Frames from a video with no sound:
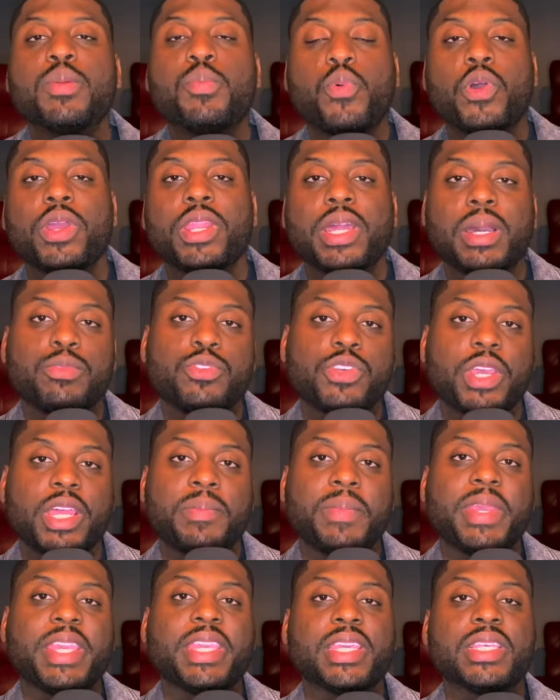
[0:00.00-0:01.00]
the point I'm trying to
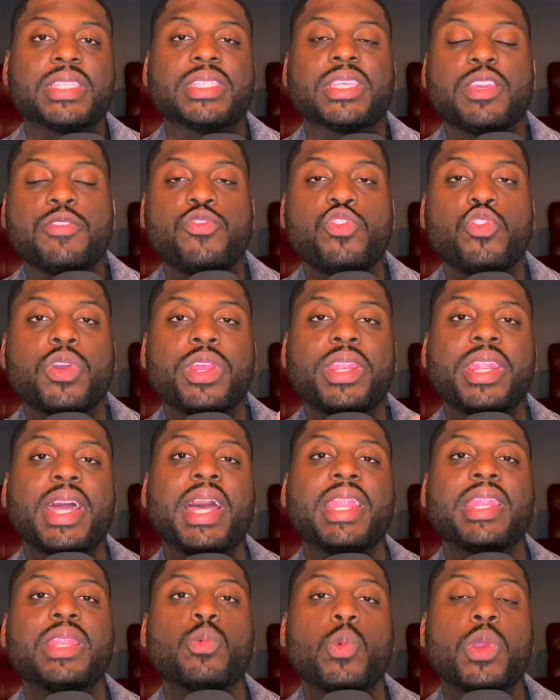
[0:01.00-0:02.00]
make is if you are
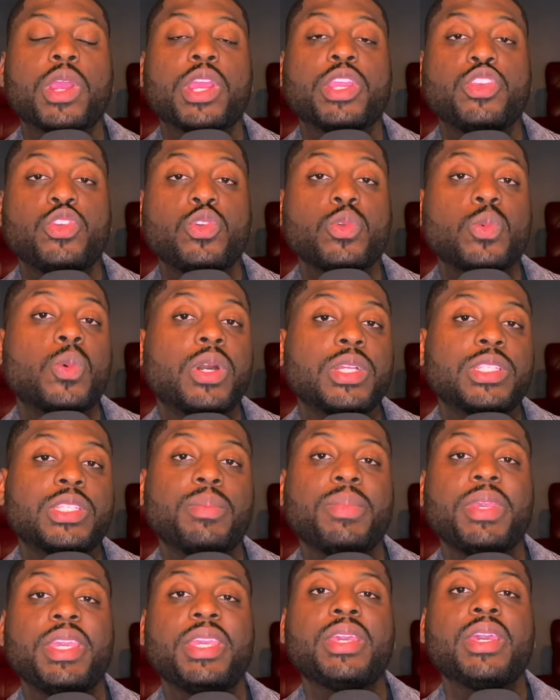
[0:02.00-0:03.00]
not where you want to
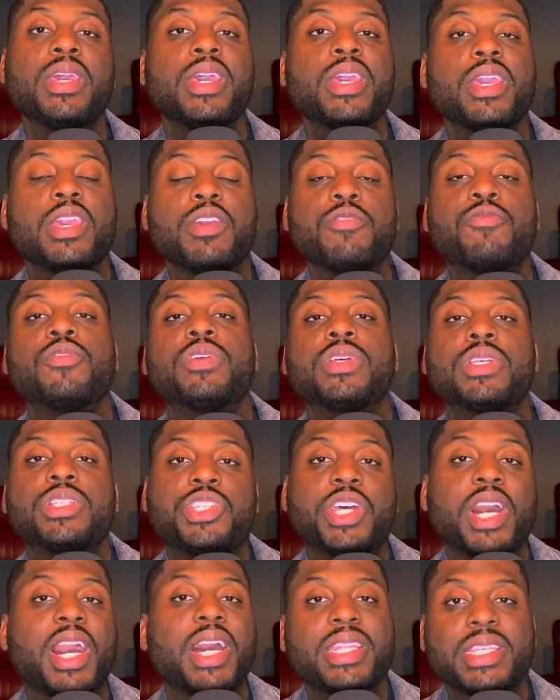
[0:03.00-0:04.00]
be, if
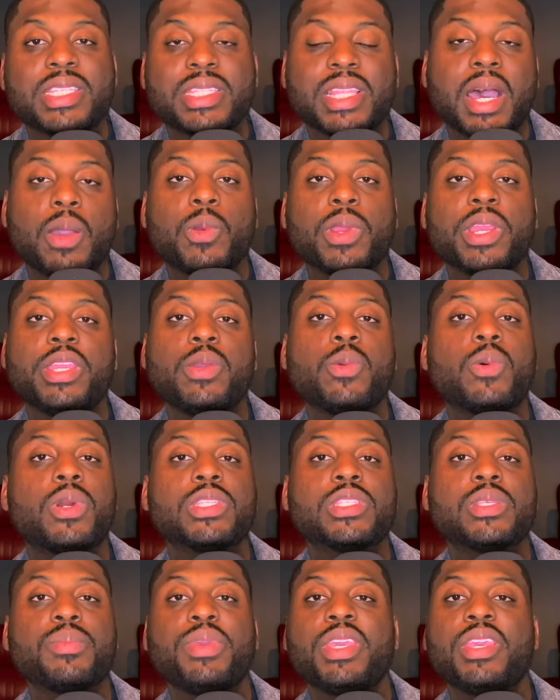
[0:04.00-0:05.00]
John is not where he
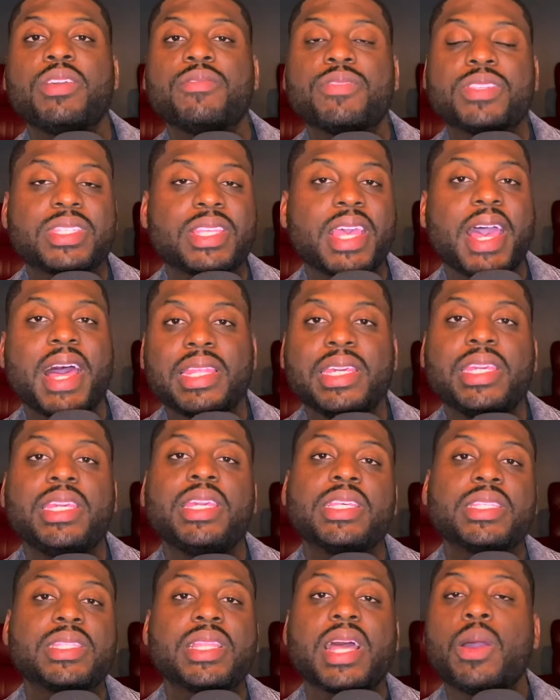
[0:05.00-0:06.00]
wants to be, if Sally
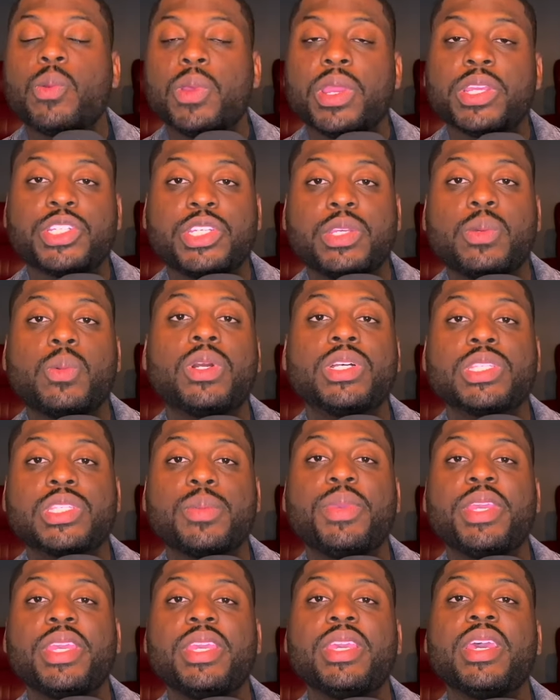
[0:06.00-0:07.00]
is not where she wants to
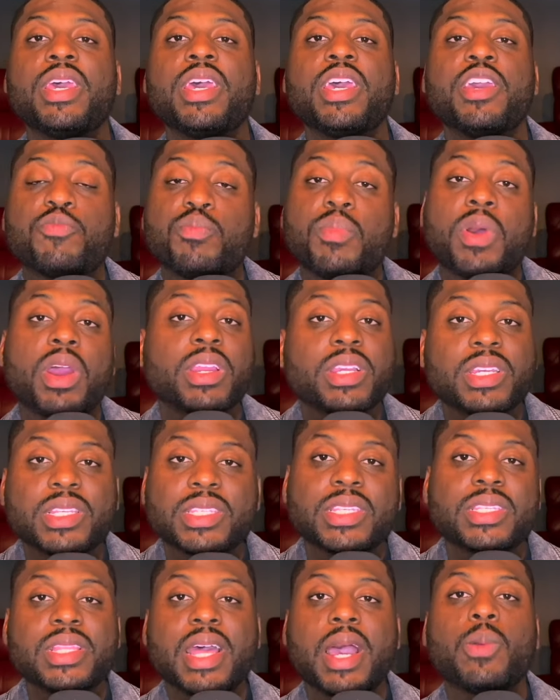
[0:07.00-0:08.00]
be, if Marcus
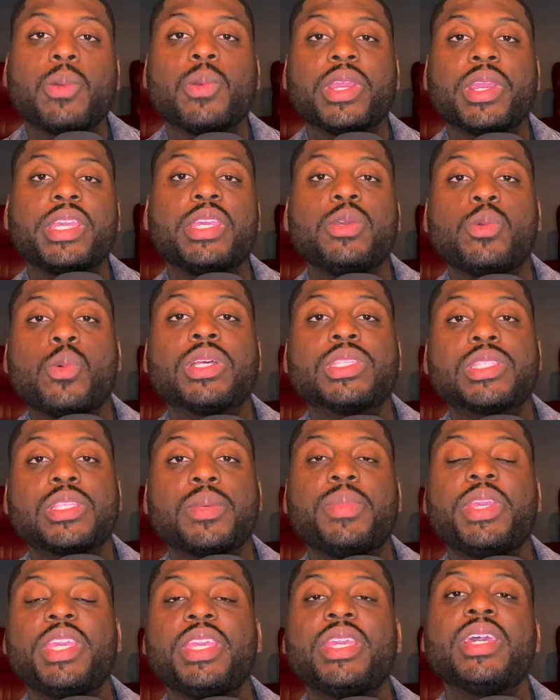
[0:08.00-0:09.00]
is not where he wants to
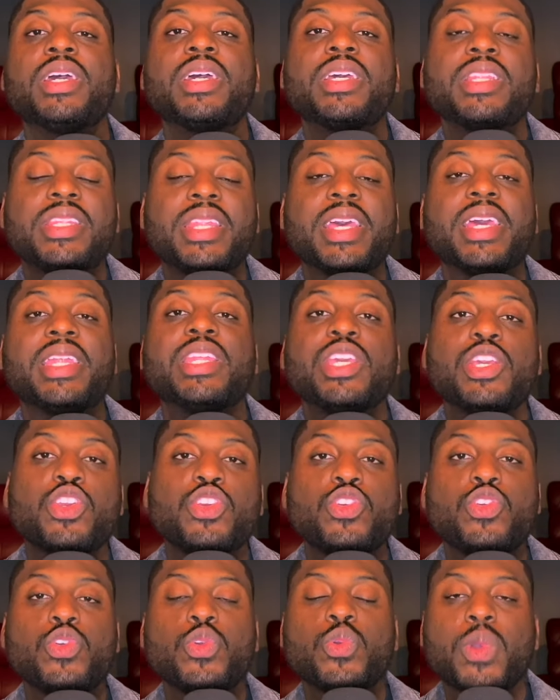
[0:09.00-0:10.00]
be, then
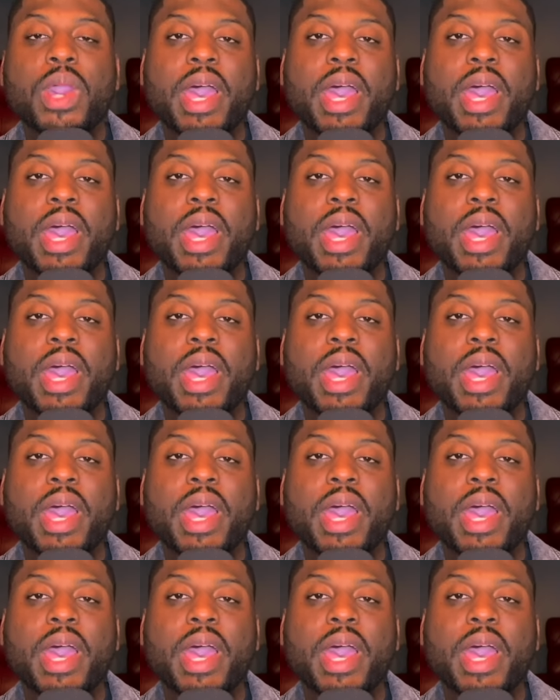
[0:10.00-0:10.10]
you